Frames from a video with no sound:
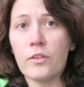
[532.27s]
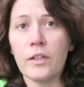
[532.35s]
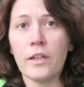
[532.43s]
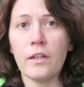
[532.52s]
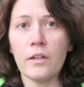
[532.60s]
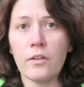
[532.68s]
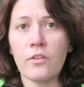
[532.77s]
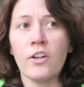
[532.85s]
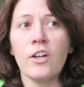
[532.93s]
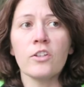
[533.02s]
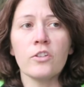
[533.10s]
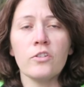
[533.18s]
thing is
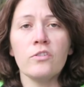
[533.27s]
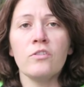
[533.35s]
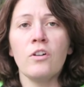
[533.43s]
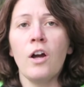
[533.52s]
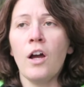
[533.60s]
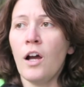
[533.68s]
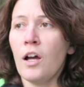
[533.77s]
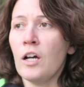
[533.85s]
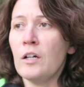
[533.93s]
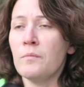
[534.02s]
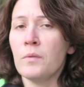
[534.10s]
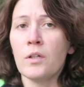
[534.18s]
to
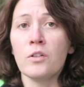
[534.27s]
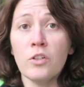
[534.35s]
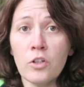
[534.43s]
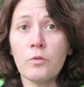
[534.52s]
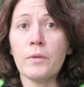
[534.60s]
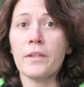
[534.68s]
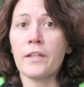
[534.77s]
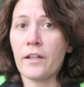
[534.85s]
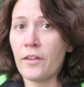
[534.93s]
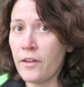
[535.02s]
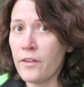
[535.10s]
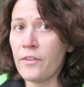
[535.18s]
know when tick
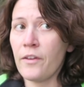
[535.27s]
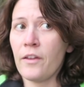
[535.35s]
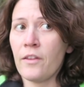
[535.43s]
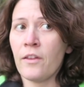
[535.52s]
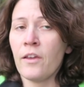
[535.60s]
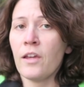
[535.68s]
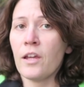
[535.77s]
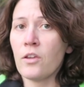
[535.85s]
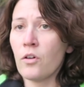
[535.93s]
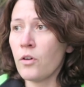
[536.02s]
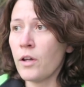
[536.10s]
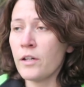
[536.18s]
season is in
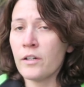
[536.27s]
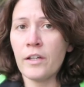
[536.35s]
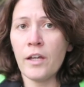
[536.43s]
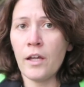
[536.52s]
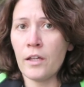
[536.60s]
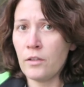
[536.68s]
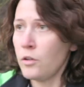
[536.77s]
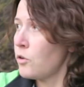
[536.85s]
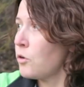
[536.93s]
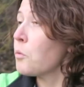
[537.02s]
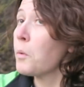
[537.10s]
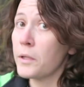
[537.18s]
your area and
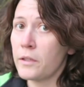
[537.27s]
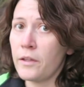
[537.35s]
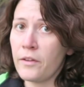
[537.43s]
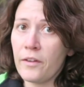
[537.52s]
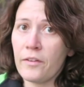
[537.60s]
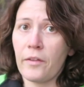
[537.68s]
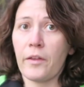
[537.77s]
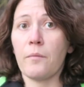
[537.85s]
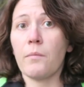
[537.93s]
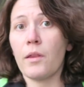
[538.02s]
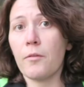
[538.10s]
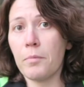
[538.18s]
know what diseases can
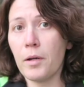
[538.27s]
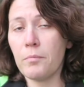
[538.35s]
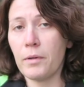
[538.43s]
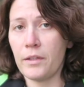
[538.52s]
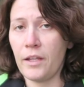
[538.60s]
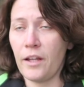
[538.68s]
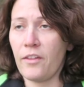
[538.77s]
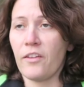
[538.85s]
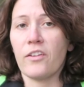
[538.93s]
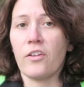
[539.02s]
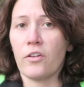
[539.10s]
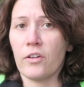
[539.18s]
be spread by ticks
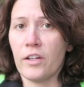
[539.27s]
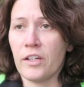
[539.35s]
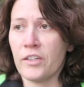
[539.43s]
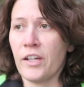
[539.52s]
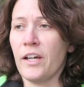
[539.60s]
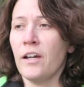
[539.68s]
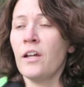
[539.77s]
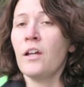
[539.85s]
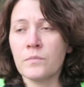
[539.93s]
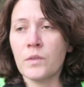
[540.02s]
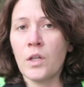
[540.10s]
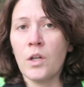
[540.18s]
in your area.
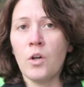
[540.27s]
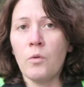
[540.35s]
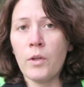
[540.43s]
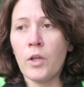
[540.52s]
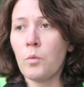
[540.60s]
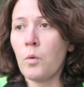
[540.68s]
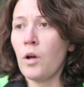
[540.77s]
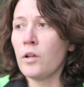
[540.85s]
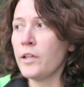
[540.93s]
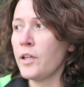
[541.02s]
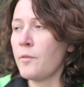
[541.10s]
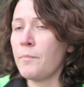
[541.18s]
When you're
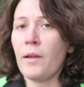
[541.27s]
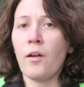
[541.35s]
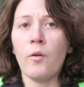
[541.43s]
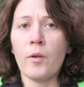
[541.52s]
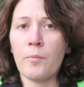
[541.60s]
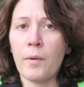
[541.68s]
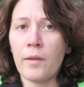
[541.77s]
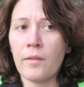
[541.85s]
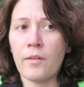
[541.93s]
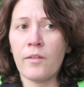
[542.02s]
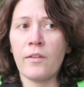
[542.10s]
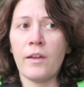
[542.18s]
walking, it's always best to
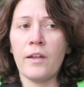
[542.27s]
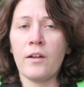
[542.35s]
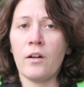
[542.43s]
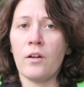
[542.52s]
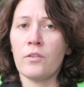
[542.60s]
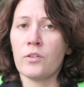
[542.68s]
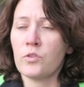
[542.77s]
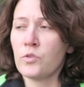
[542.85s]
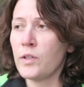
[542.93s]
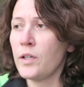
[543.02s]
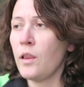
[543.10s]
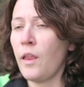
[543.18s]
stay on the trail,